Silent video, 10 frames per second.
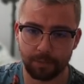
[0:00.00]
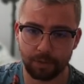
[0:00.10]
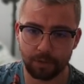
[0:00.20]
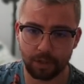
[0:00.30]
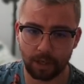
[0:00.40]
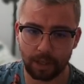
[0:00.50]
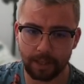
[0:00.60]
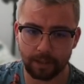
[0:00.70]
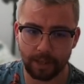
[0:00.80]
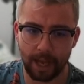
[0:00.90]
So we're just going to
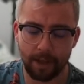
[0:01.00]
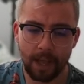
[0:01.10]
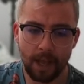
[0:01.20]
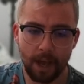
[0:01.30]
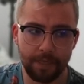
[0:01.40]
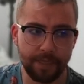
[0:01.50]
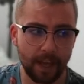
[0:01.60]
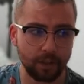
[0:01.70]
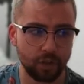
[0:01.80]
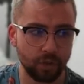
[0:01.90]
click on that and
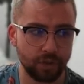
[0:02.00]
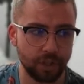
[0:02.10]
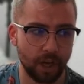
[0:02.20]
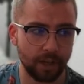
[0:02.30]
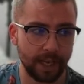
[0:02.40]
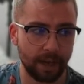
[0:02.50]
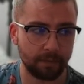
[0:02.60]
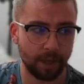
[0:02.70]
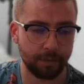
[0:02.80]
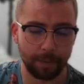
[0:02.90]
that should start
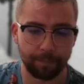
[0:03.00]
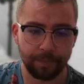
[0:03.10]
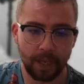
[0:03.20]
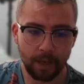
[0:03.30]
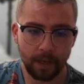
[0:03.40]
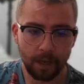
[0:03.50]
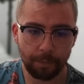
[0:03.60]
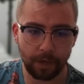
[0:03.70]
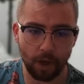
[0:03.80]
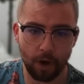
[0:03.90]
downloading.
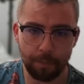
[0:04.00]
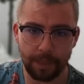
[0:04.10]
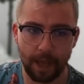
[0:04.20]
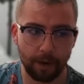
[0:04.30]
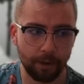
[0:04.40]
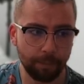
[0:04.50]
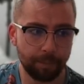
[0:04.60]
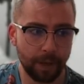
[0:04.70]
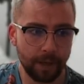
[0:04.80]
We're going to open that up.